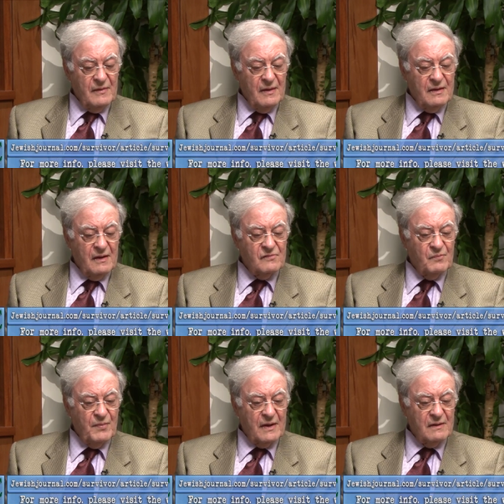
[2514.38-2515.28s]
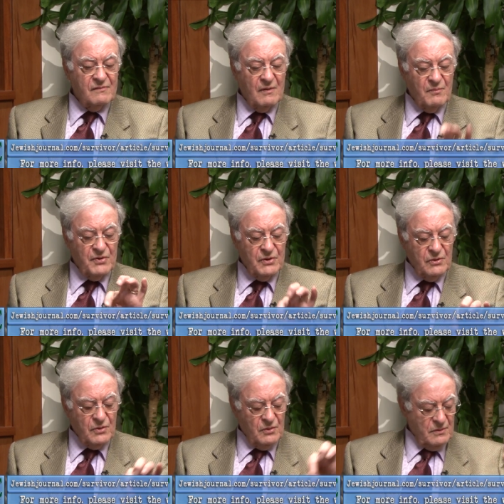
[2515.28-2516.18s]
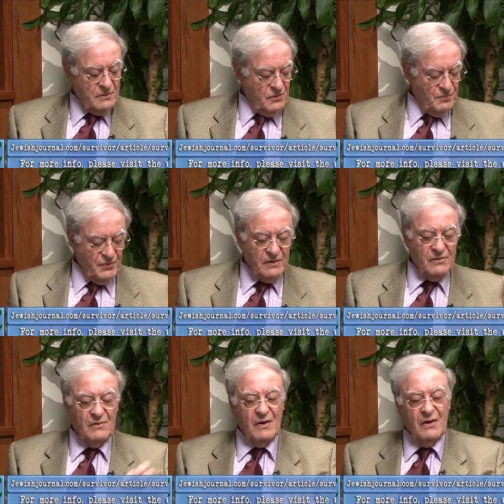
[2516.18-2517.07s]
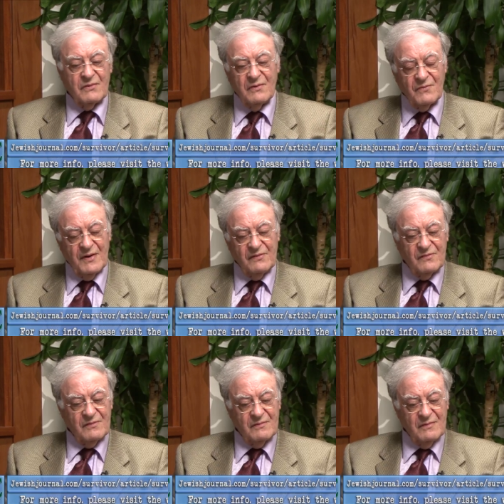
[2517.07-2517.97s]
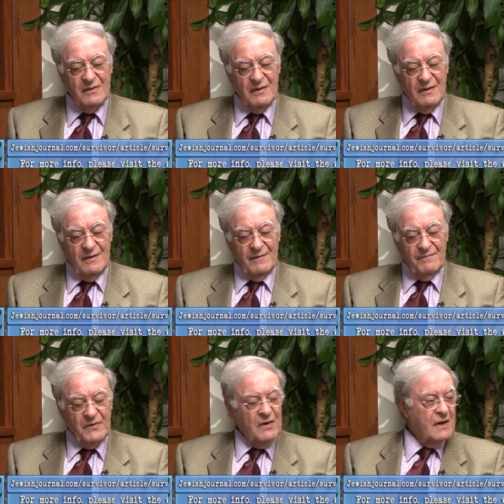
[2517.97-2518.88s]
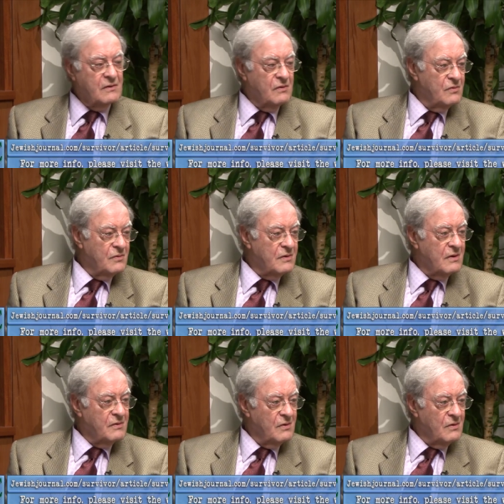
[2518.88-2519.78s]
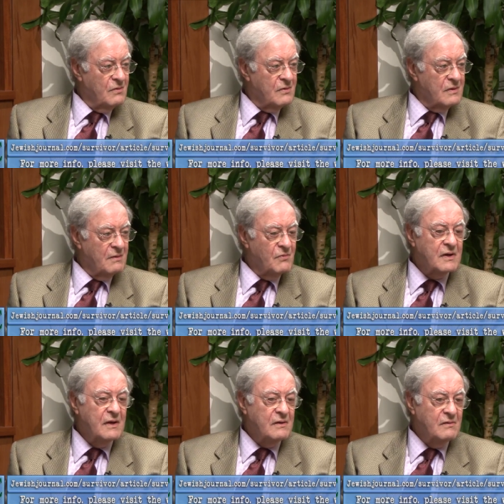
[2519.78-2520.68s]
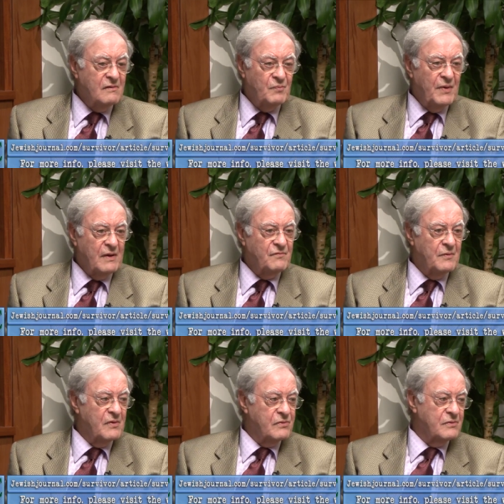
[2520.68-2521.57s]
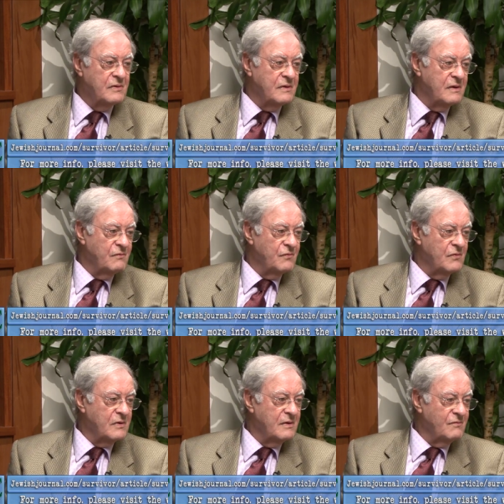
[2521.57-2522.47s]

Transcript: and expect somebody to pick you out and rescue. You had to do it on your own. And what can you expect from a 13, 14,